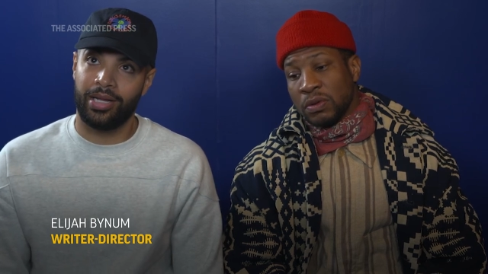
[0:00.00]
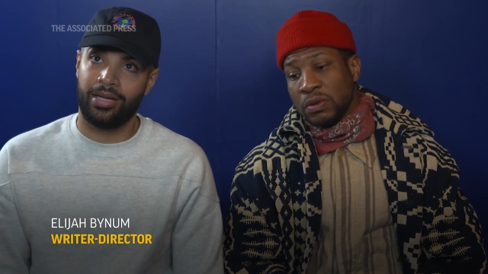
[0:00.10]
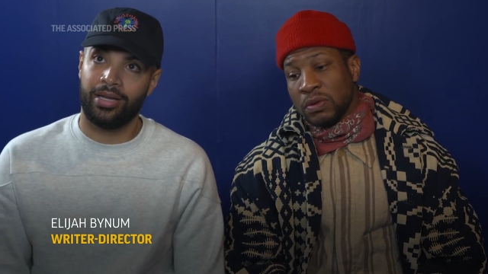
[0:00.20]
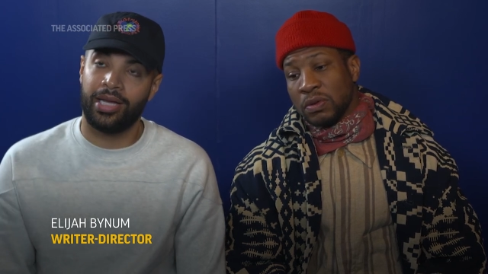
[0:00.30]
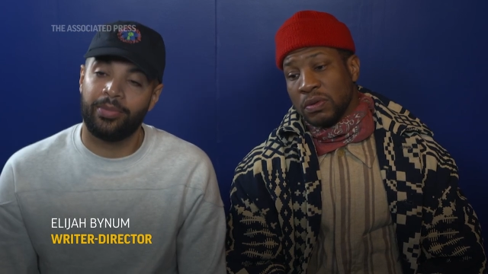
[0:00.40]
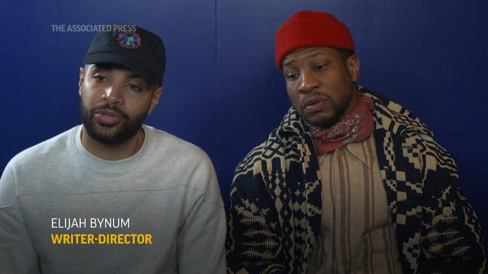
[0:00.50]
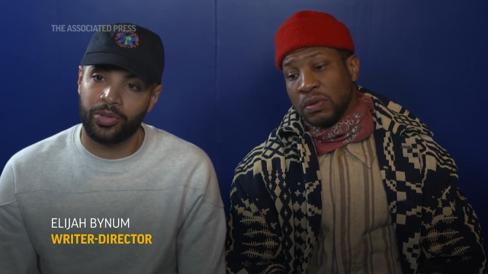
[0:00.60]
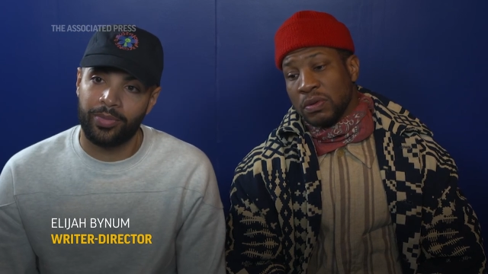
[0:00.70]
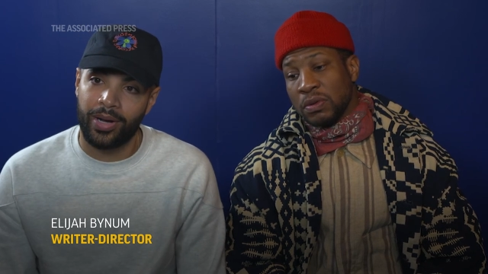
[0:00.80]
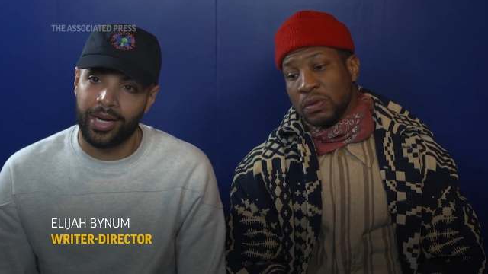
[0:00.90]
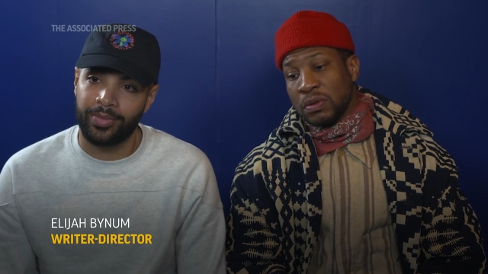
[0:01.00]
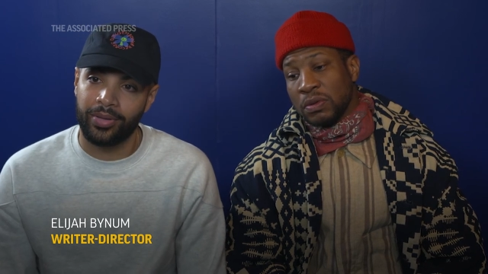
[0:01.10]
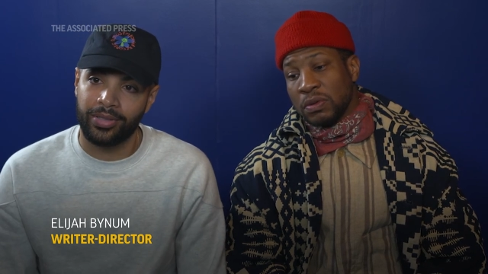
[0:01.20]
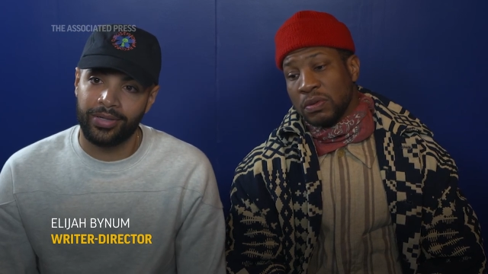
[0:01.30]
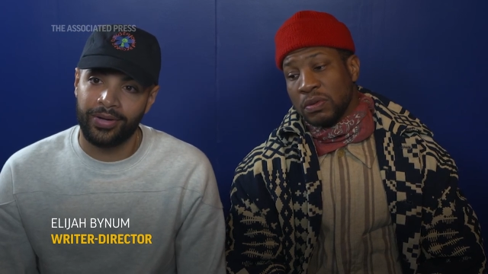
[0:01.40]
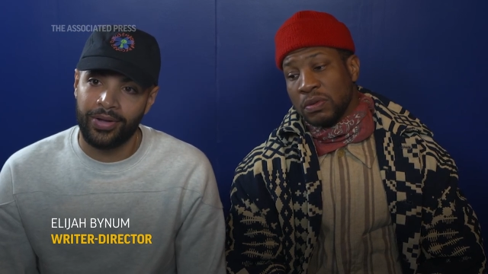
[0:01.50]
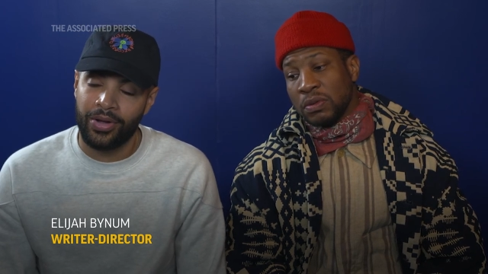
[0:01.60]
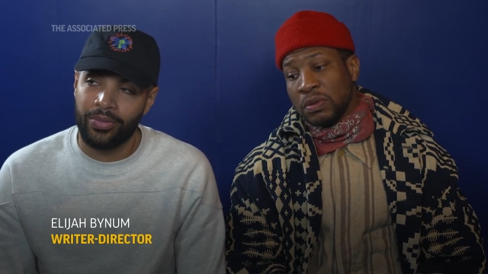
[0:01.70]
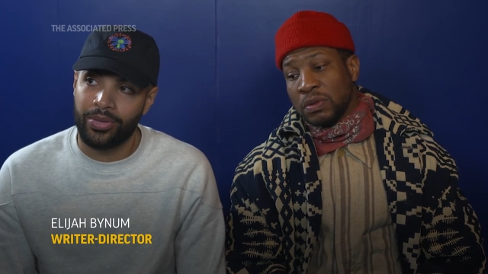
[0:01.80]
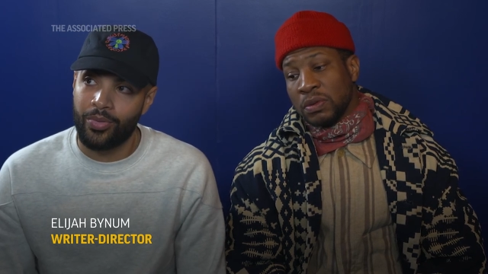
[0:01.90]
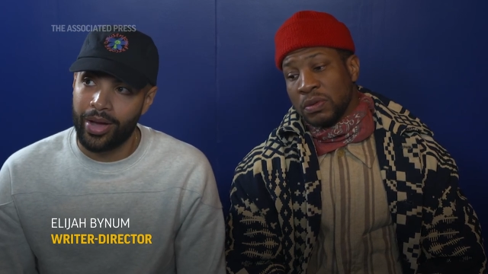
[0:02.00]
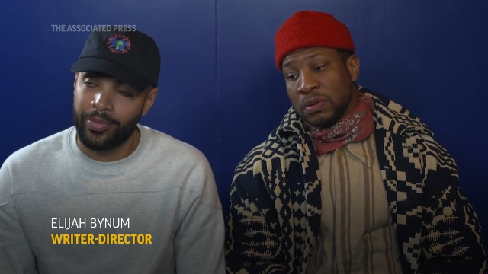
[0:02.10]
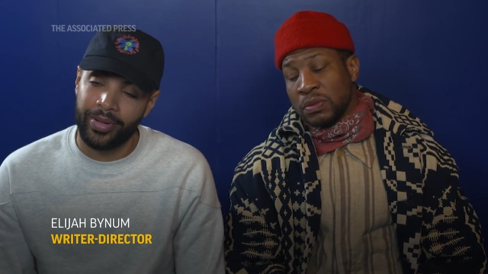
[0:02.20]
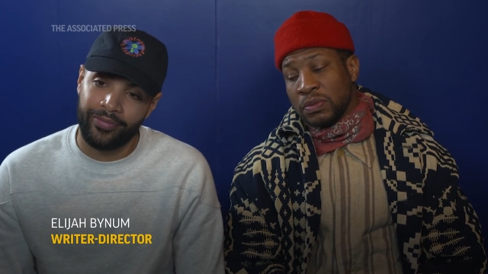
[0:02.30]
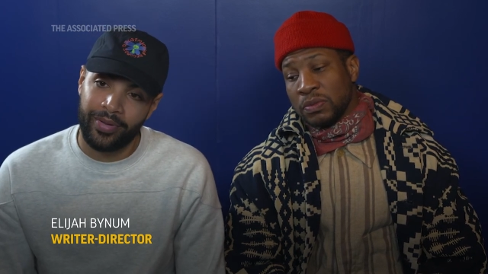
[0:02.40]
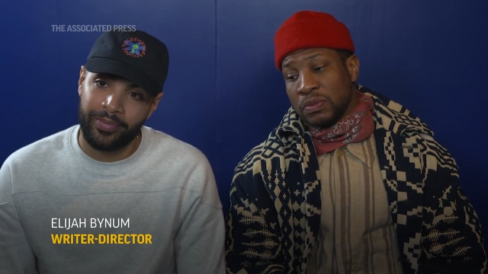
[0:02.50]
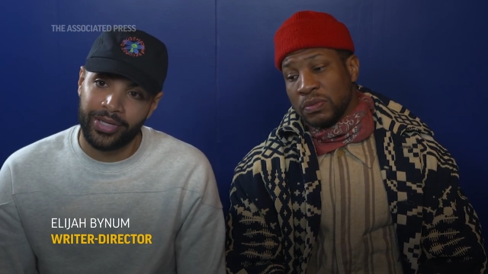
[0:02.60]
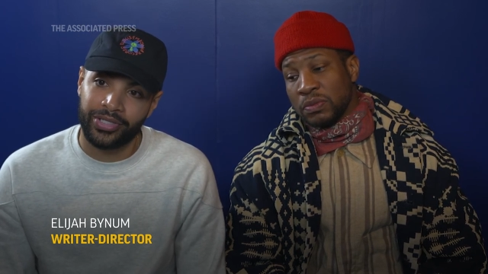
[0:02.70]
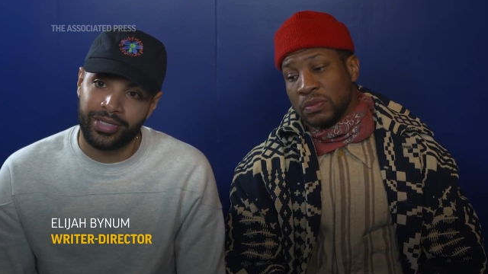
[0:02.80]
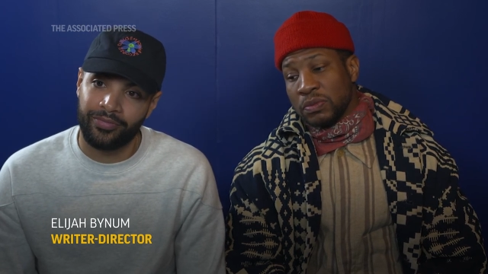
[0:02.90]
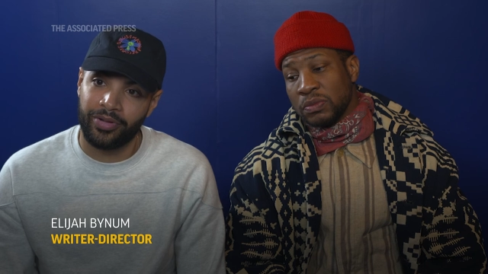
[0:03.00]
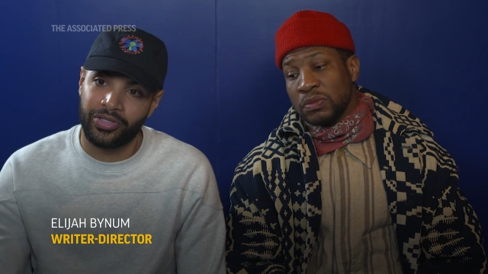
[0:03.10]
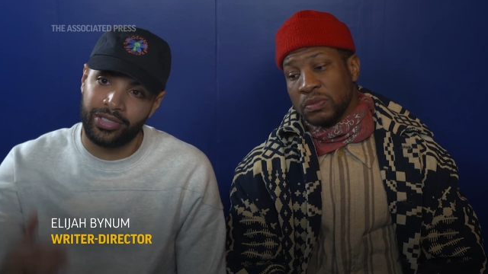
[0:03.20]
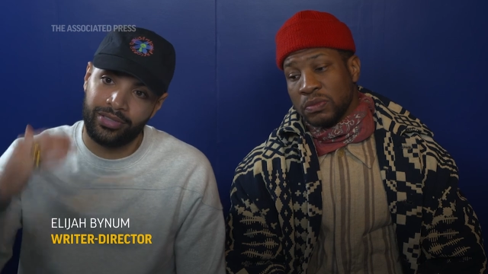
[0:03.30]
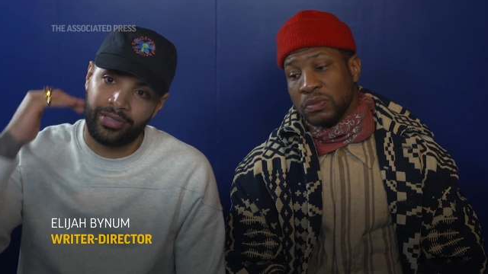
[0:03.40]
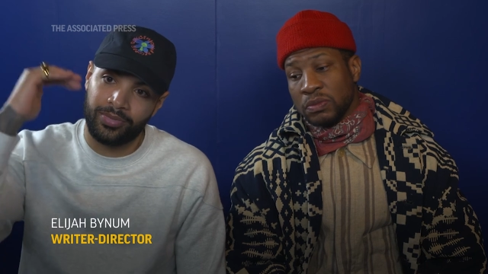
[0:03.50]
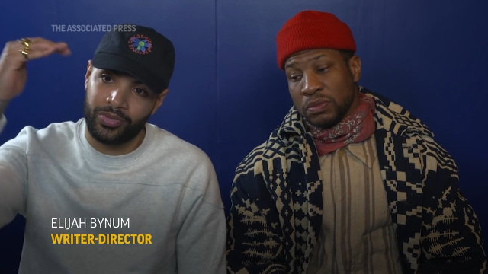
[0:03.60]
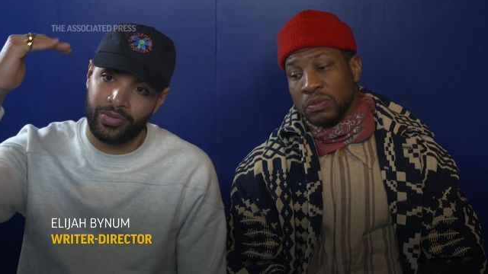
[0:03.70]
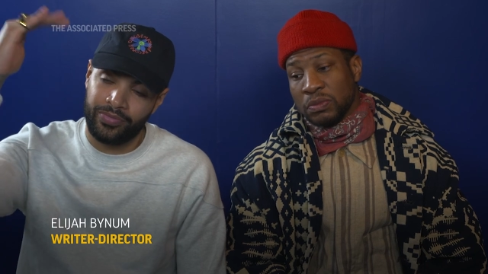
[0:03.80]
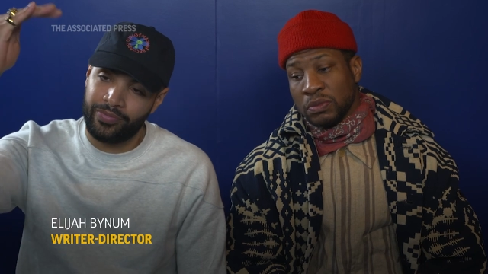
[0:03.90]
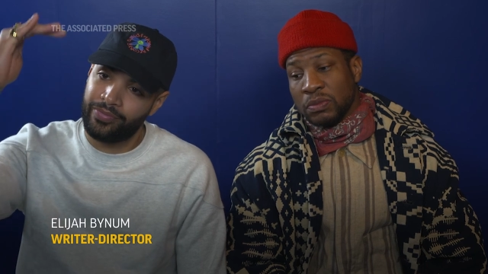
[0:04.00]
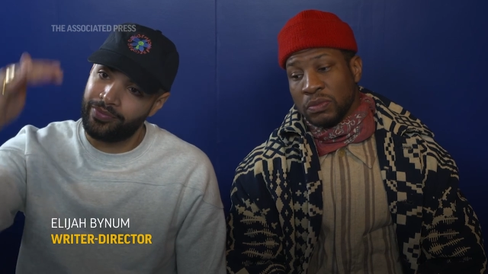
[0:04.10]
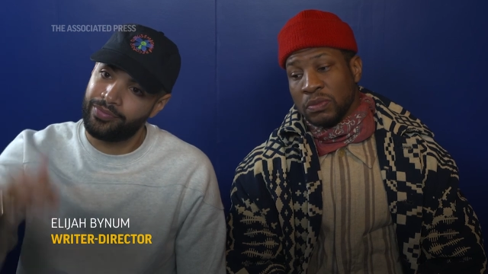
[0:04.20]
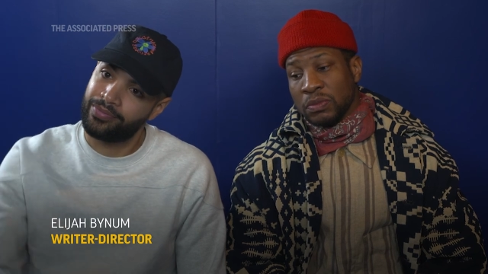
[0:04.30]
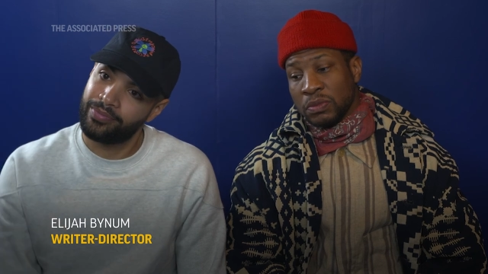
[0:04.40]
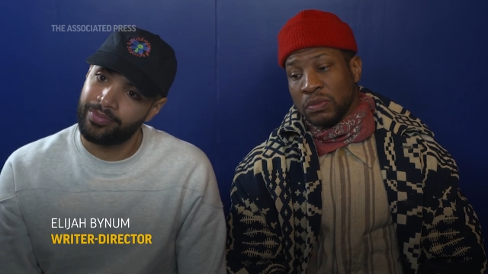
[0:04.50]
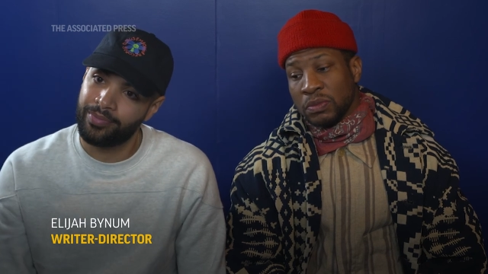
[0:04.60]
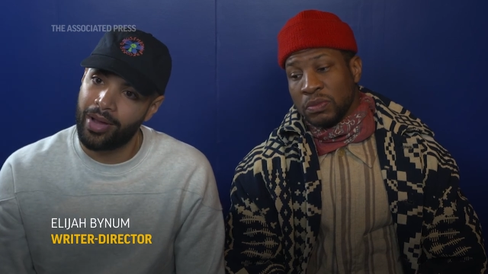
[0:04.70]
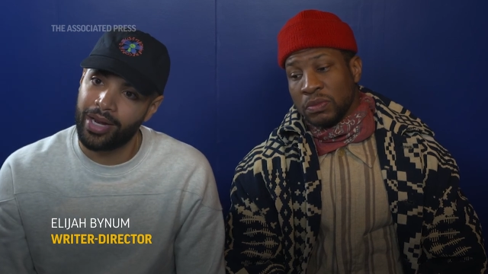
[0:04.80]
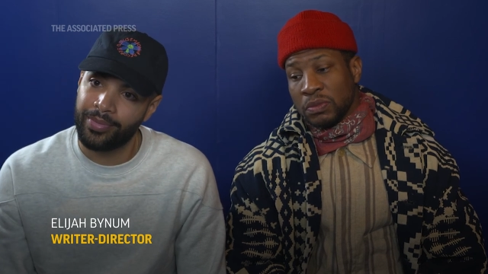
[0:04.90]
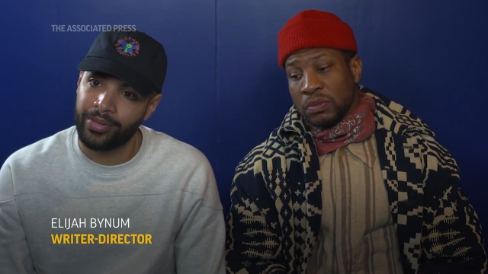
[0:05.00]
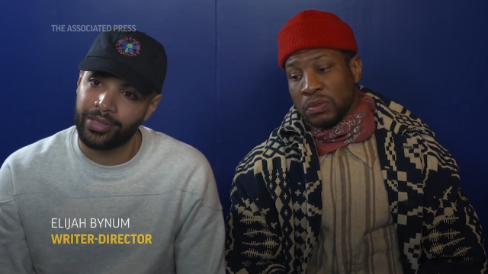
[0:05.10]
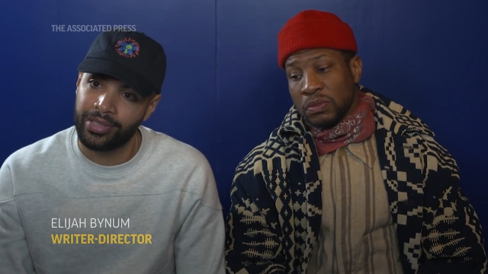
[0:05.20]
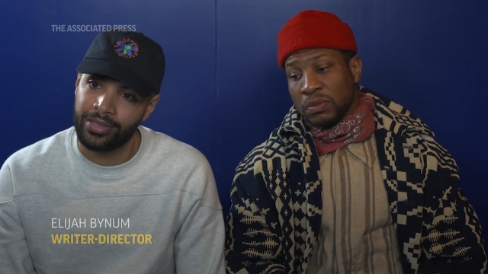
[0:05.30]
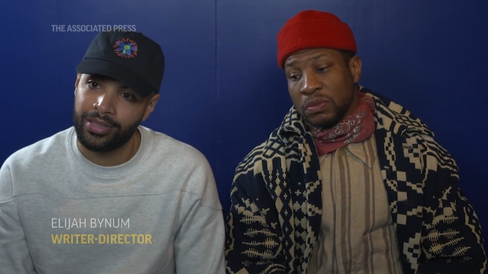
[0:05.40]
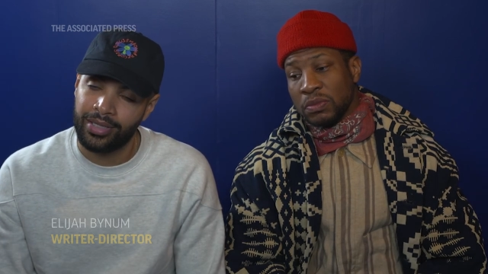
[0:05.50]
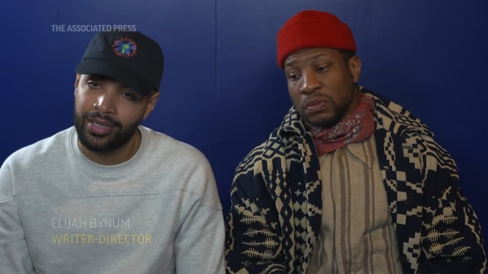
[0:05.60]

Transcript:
Speaker 1: an amateur bodybuilder with quite a bit of ambition of reaching some sort of bodybuilding